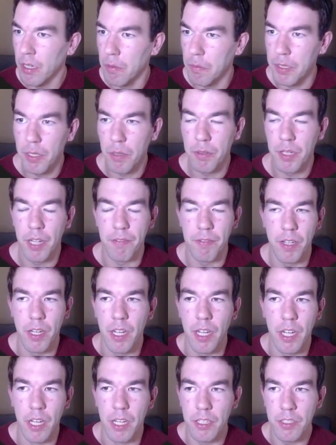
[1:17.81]
We don't have
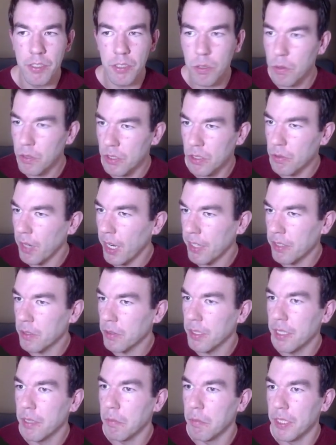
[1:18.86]
a source
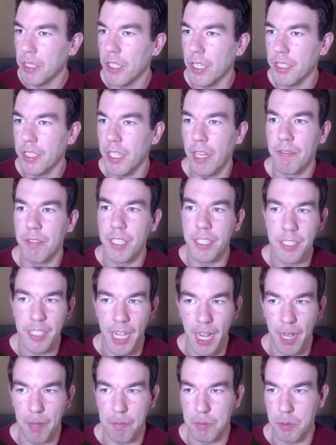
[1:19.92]
directory, we just have this
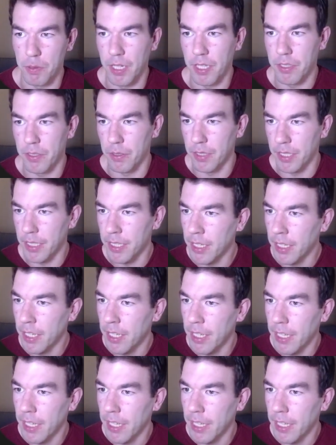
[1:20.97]
app directory,